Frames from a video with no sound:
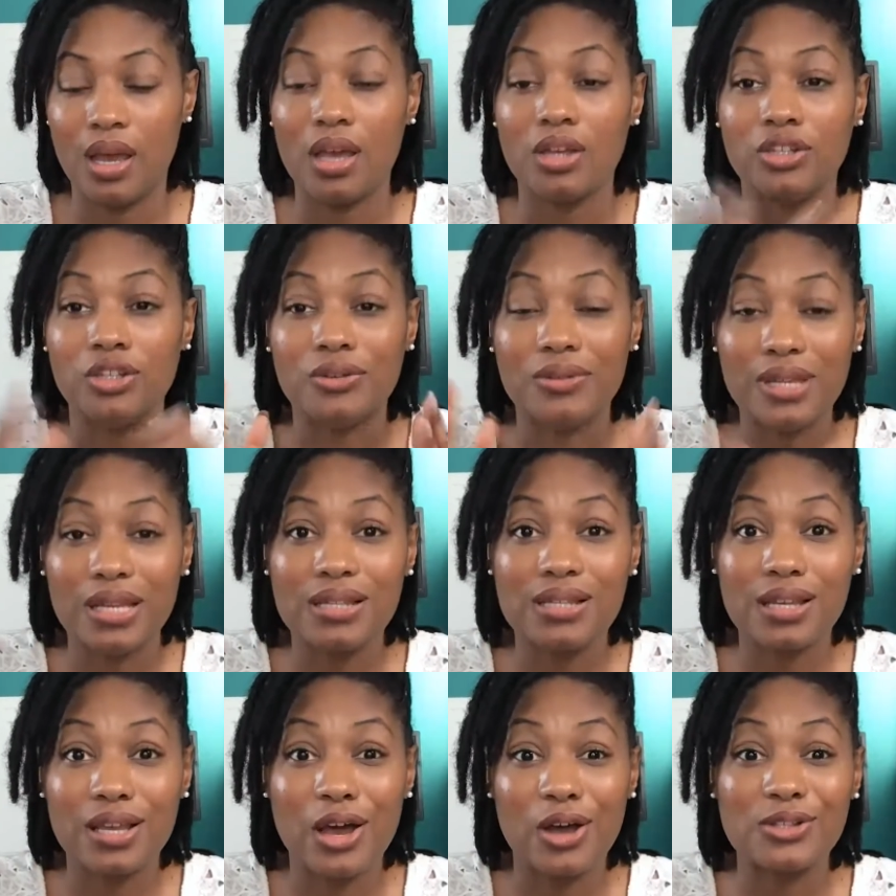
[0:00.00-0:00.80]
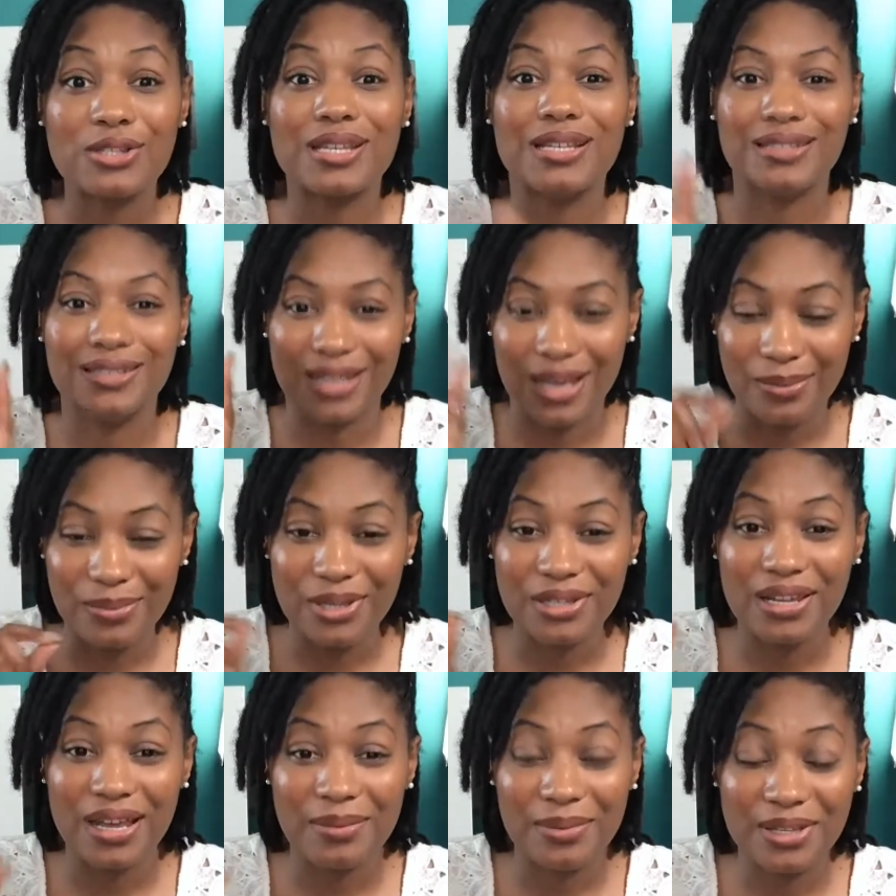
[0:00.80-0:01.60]
You need to go to
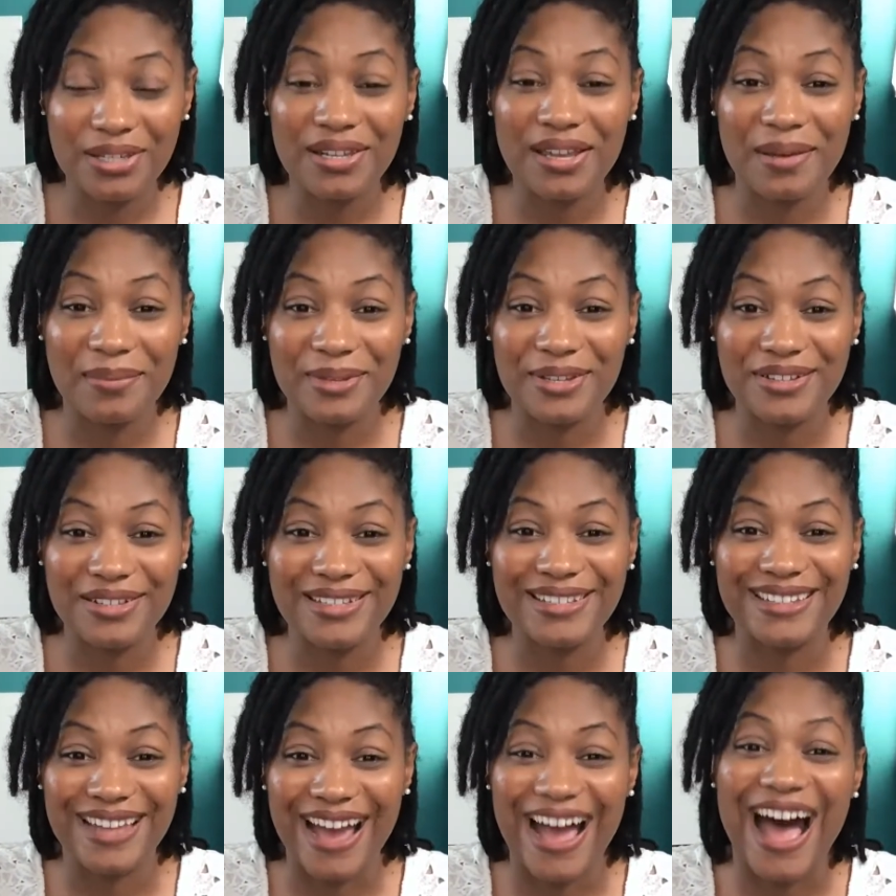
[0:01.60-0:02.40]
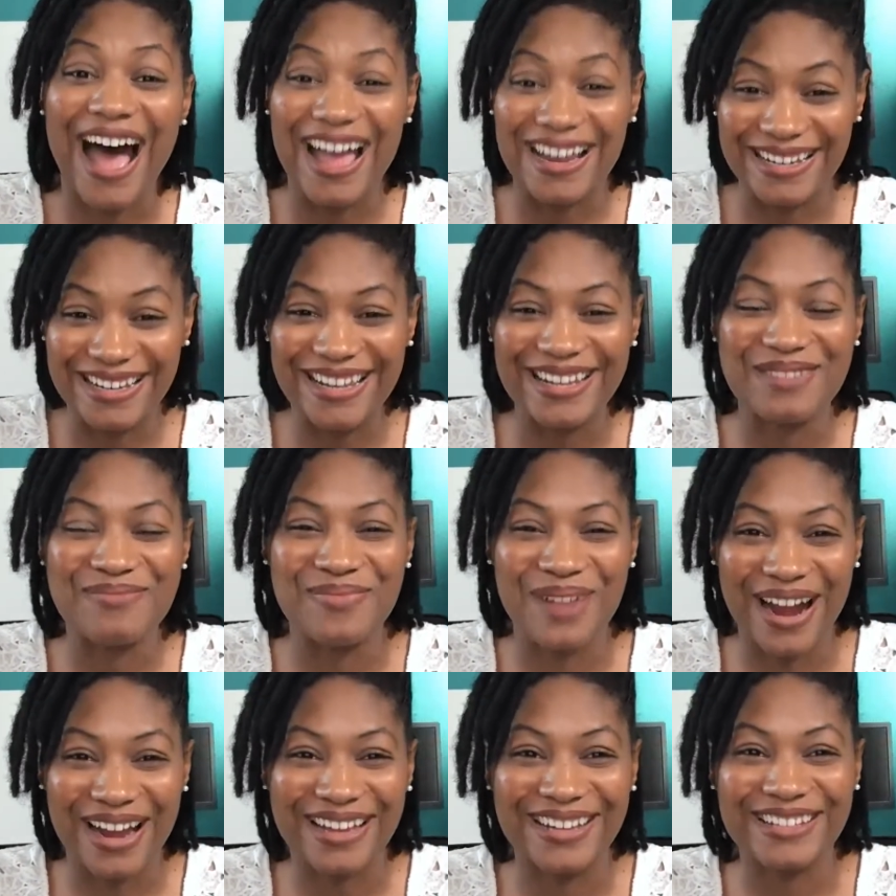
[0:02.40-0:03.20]

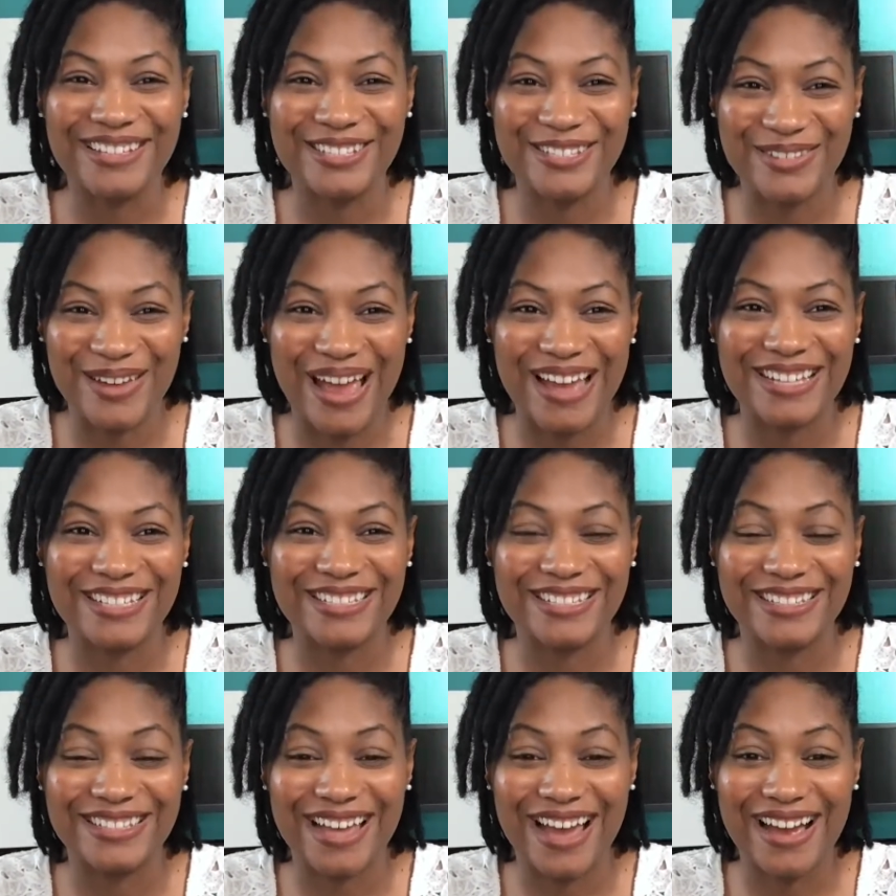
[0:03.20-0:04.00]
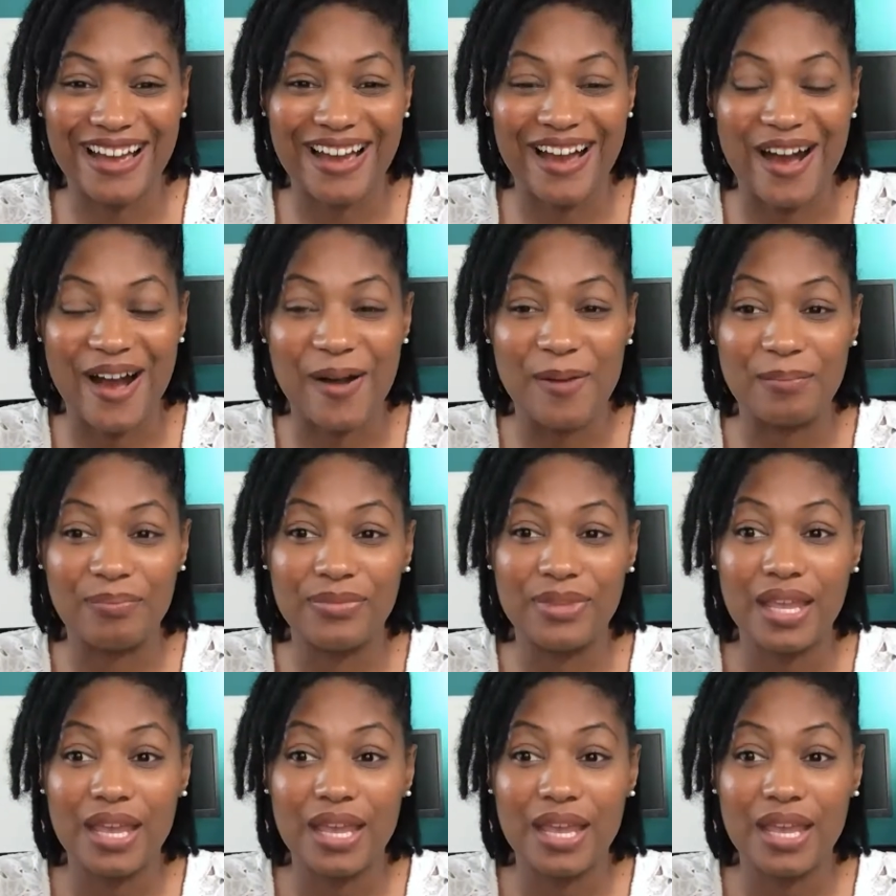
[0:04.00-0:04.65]
www.ineedamarketingstrategy.com.